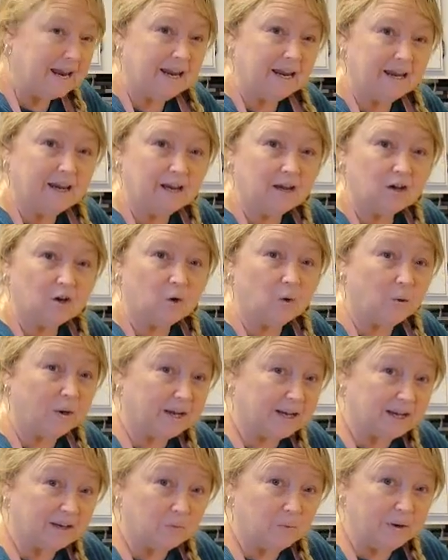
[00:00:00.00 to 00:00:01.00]
a
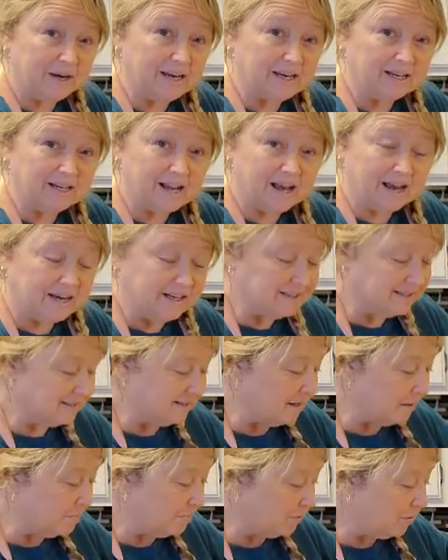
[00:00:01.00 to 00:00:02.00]
quick weeknight
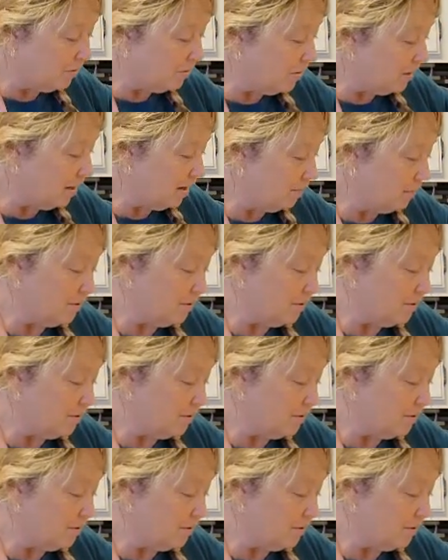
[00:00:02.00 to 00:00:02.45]
supper.